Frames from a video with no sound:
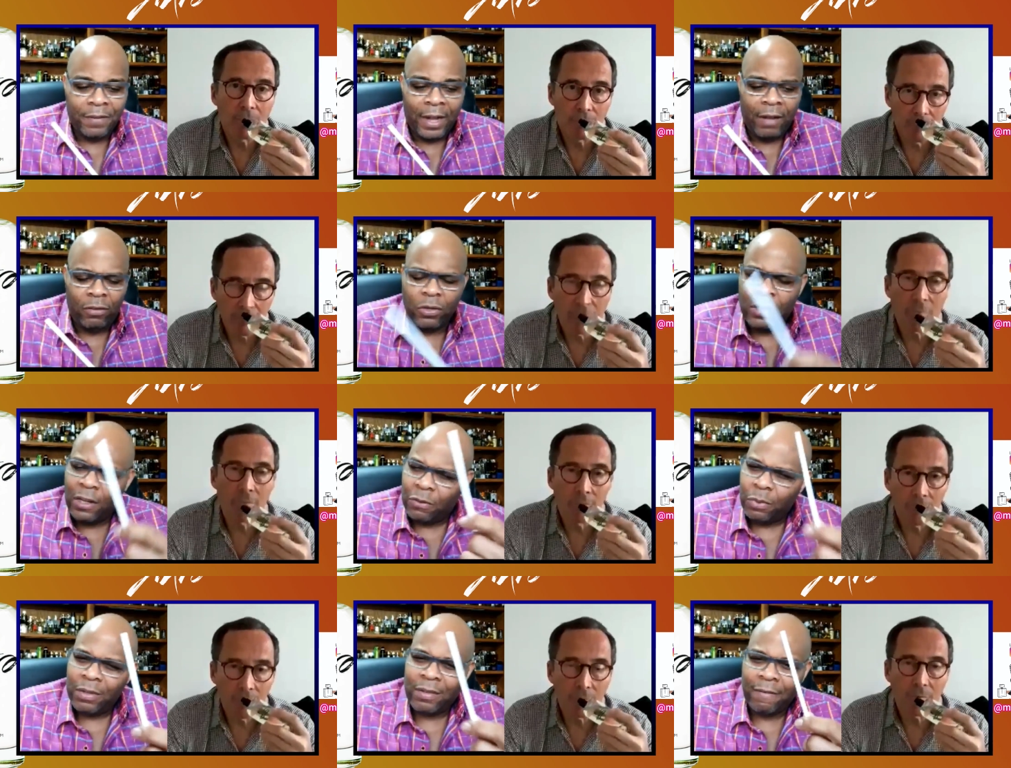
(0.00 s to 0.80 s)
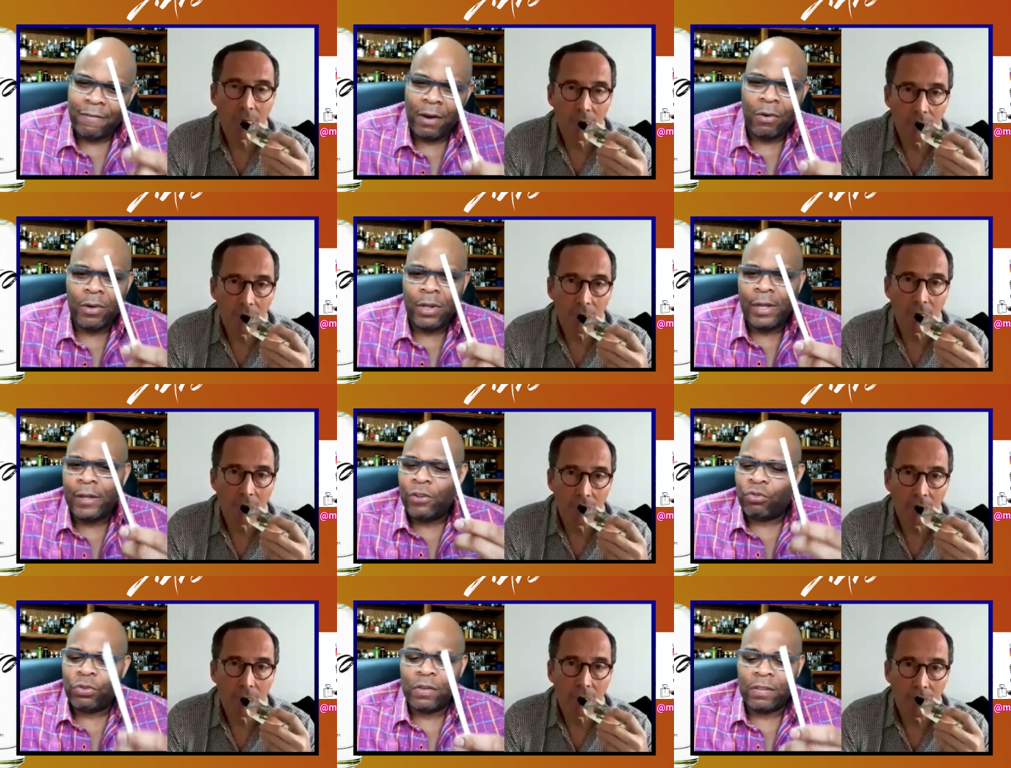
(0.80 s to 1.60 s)
Speaker 1: of that. So this was a very
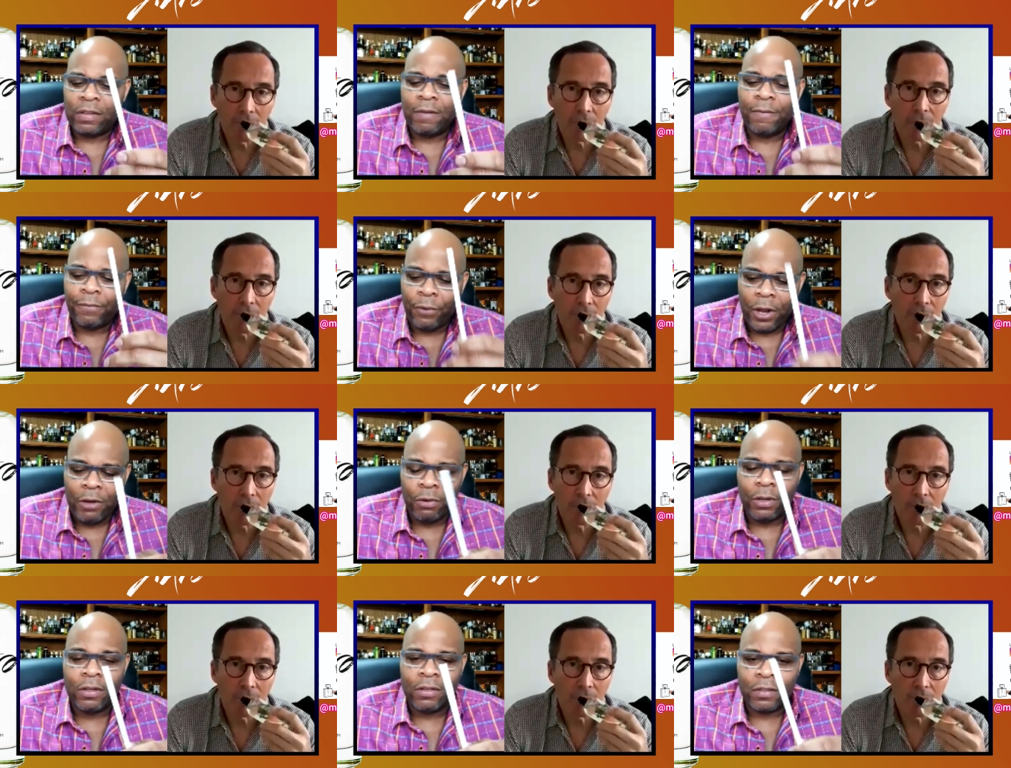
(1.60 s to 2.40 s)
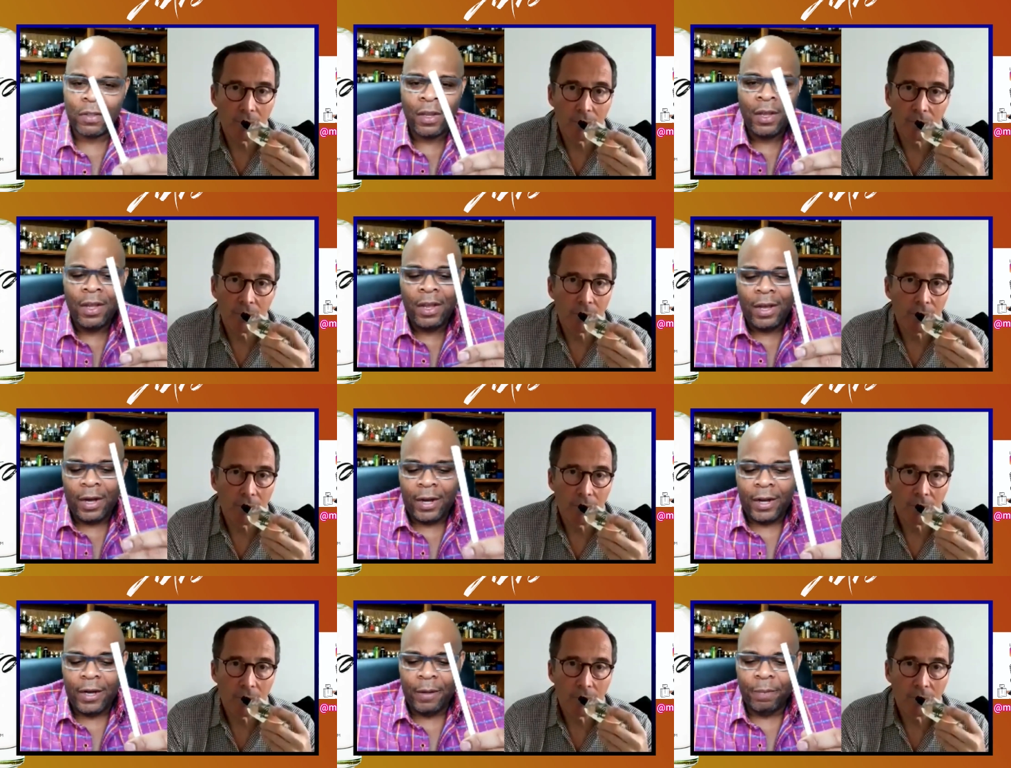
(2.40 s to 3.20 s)
interesting fragrance
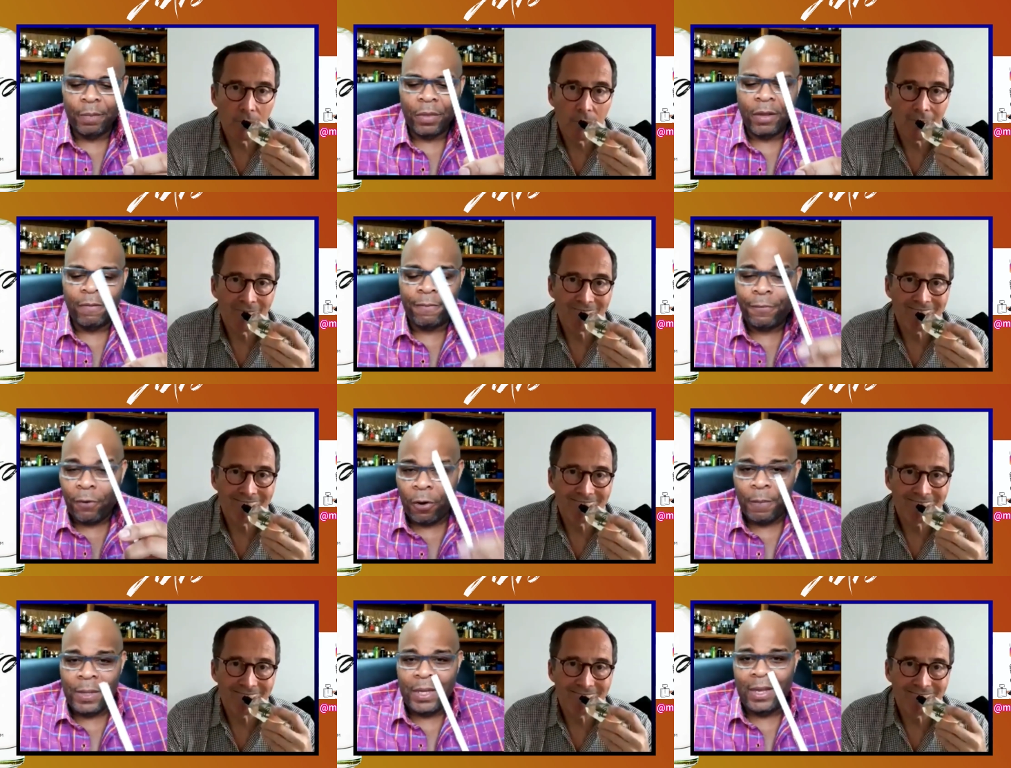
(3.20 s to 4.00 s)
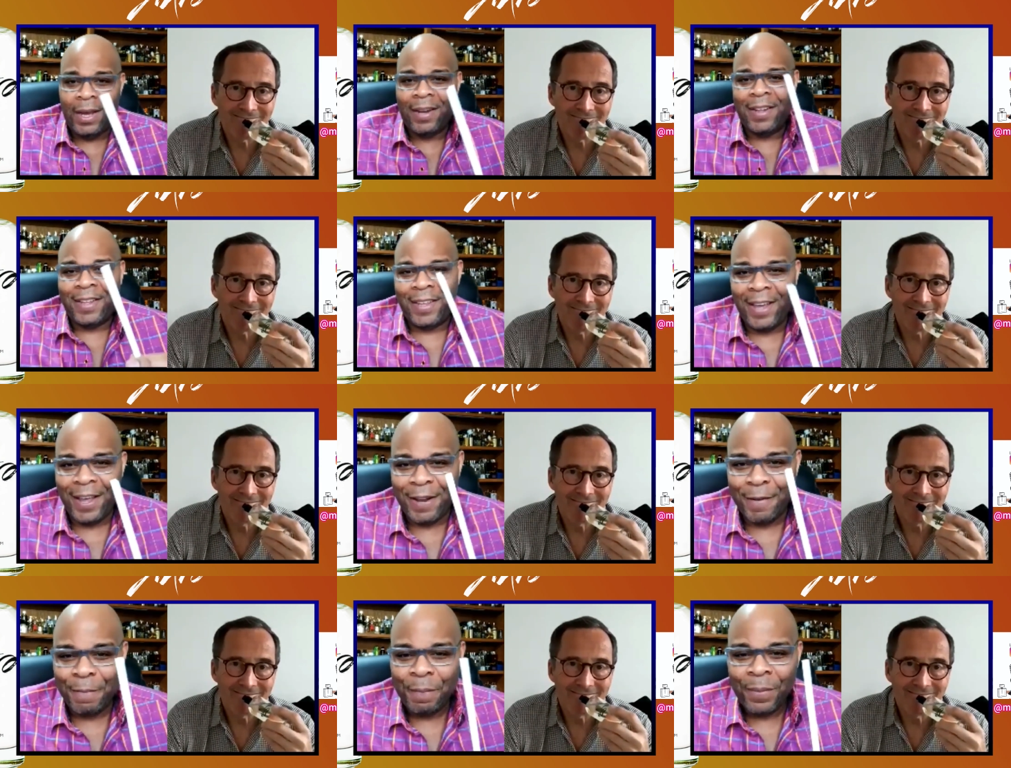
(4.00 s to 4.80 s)
um, for me. And
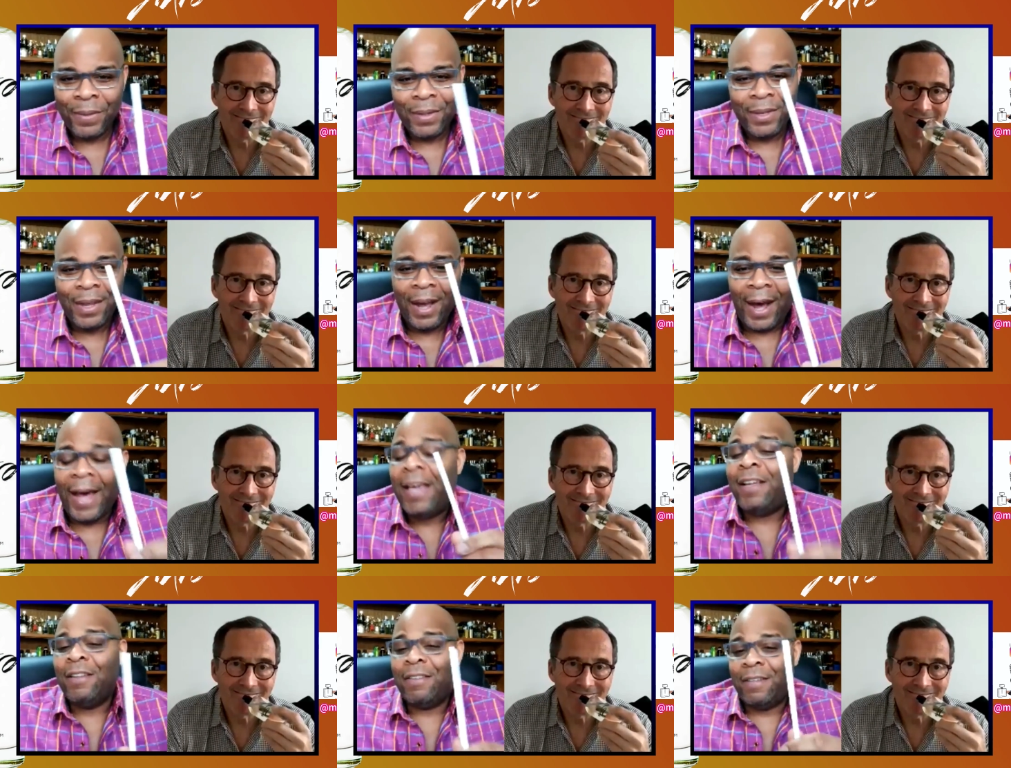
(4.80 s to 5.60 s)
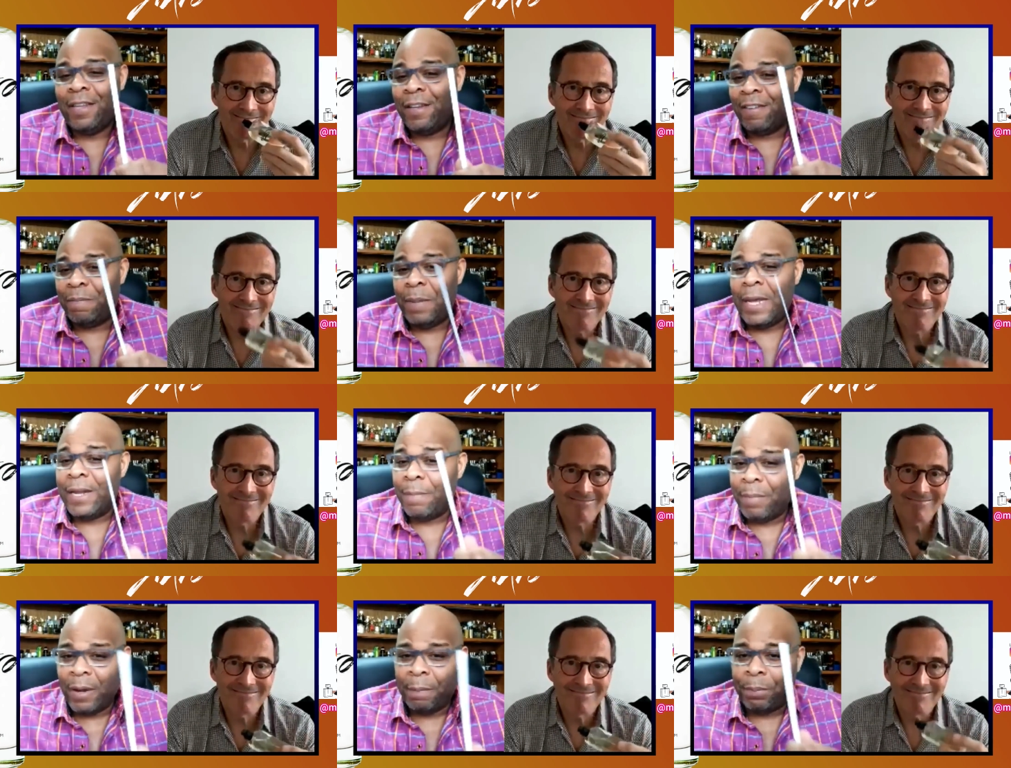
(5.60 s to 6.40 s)
again, I can see this being
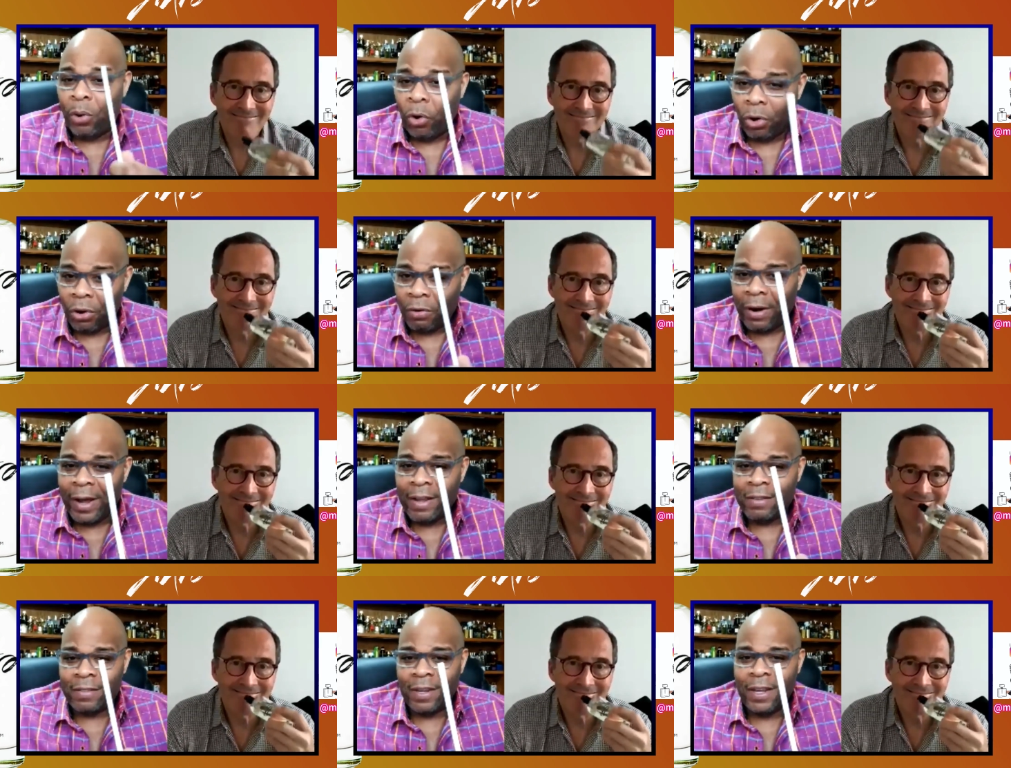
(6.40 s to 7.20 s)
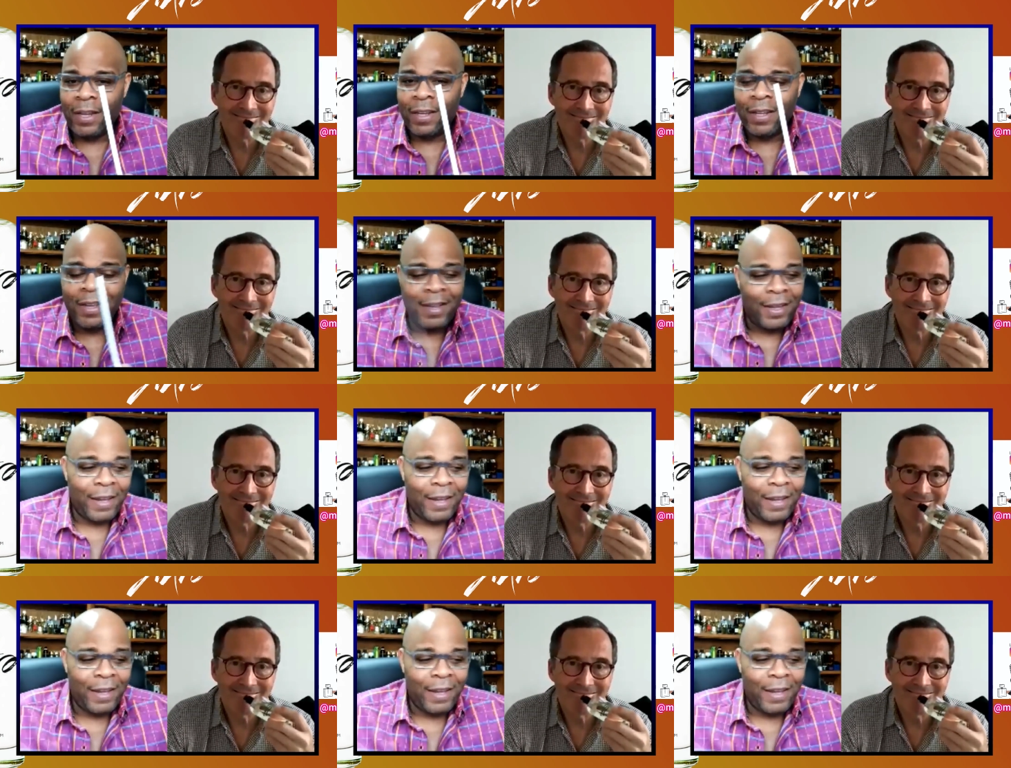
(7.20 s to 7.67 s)
a bit polarizing.